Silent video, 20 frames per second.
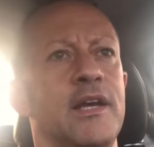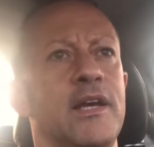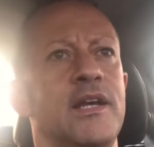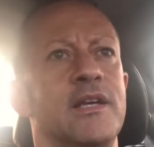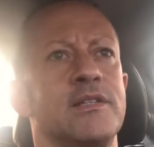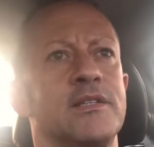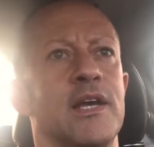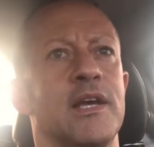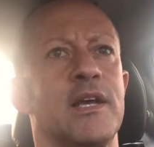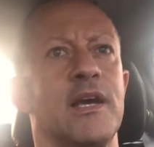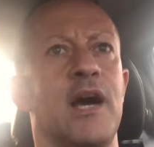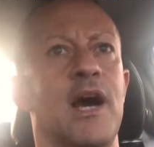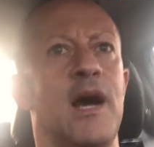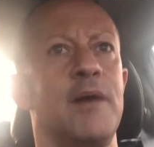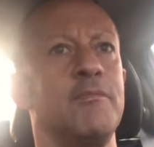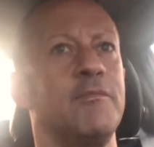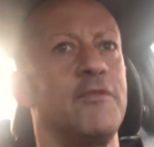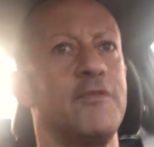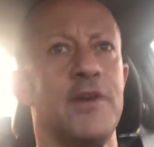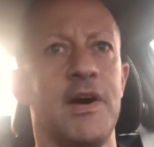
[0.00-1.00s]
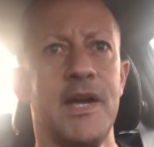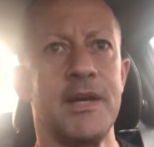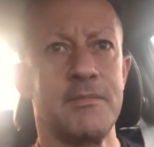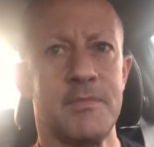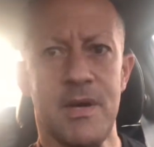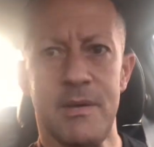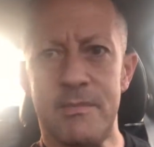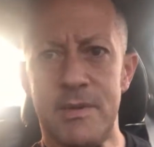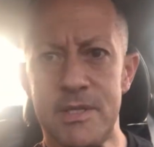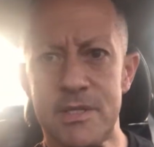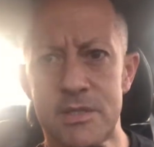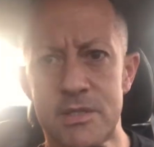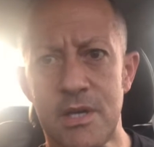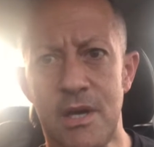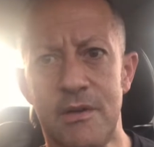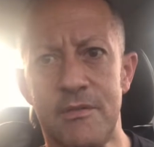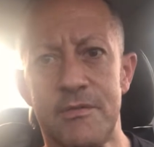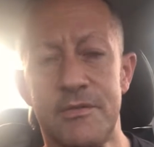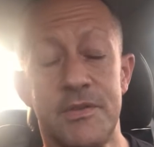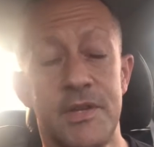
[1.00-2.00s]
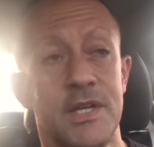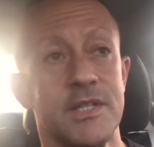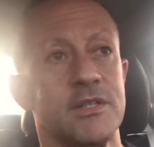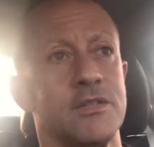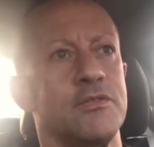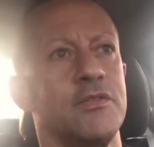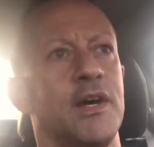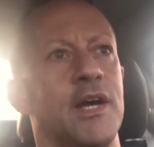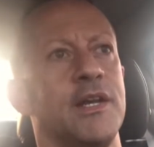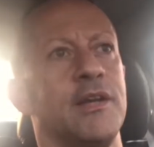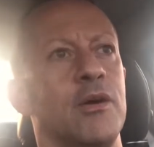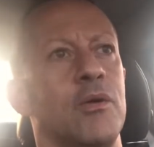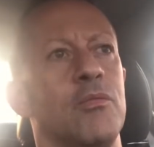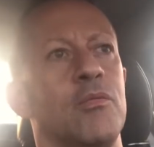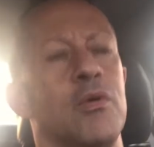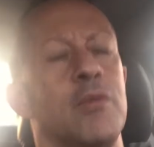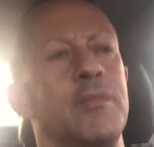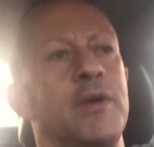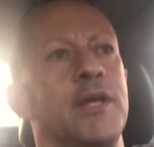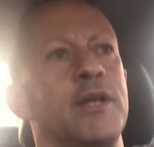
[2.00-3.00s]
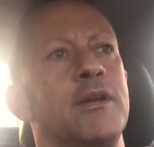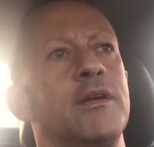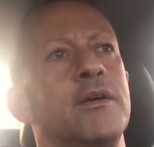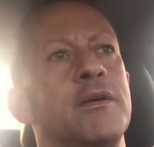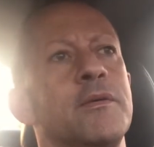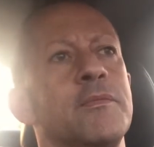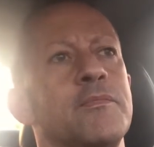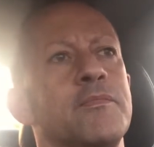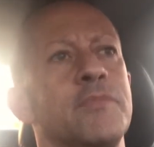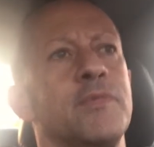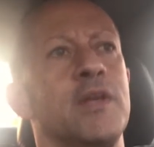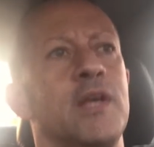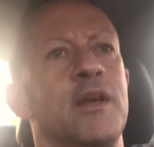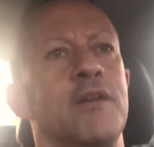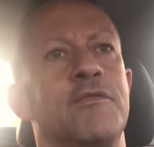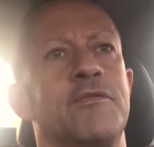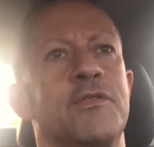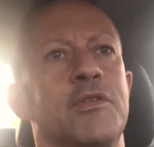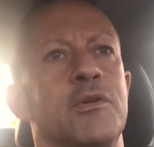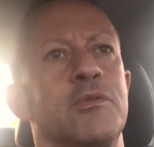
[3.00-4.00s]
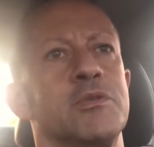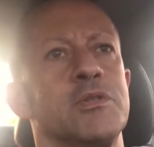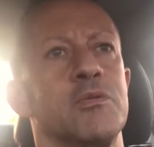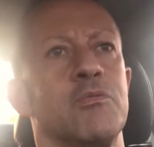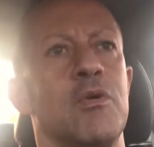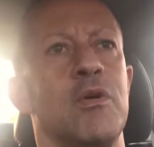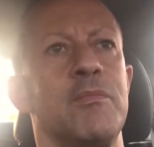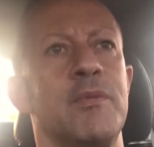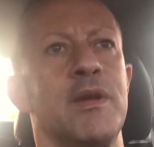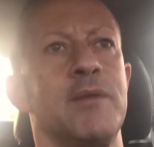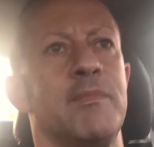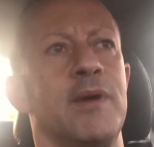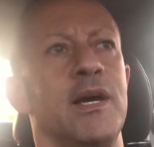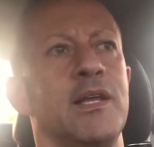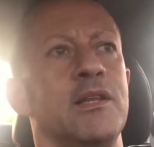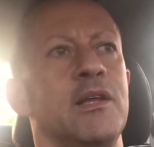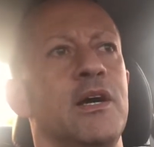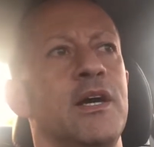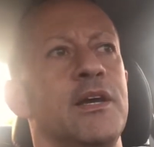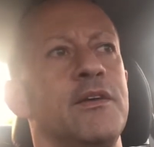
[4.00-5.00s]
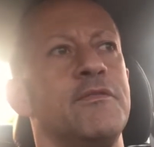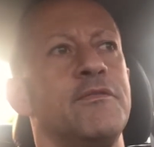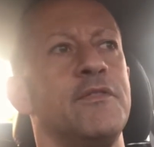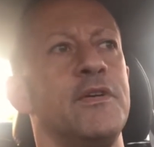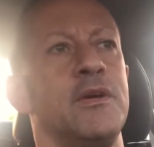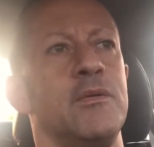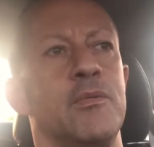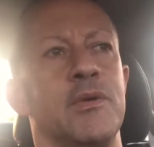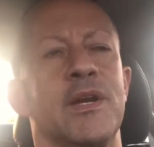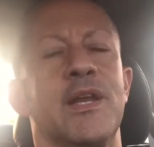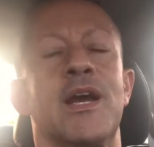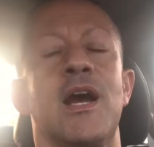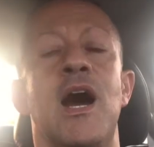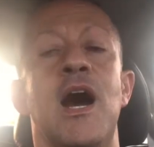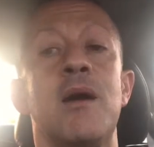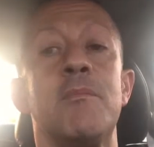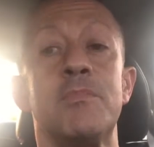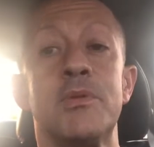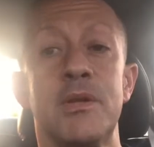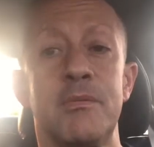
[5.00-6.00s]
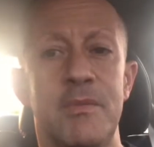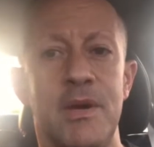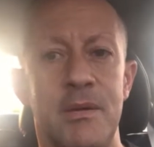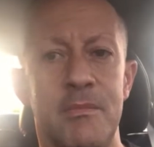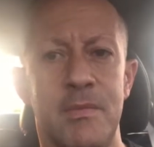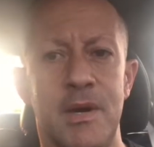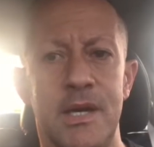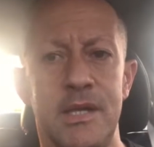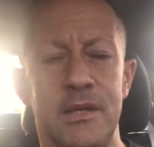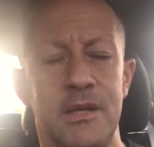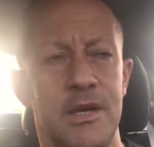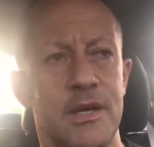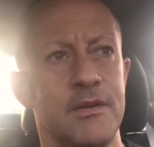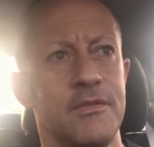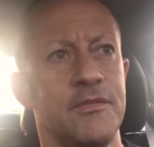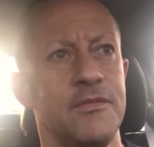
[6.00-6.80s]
It's like, I'm fine by myself. That's fine. A woman, if there was a woman in my life, it would complement my life.